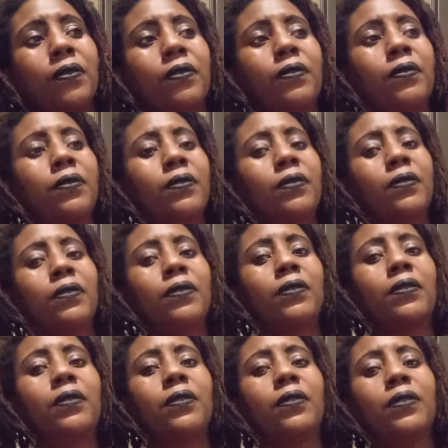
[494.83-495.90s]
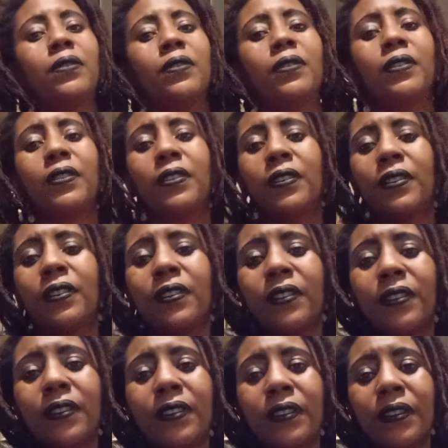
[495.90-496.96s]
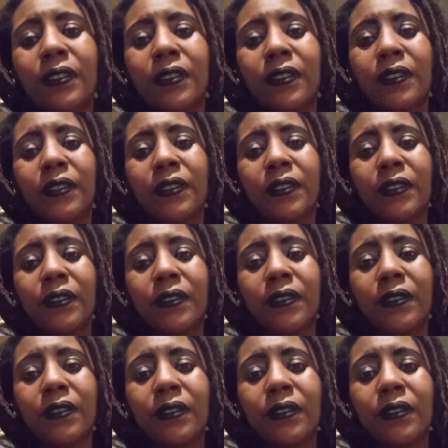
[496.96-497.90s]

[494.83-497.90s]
Nobody speaks.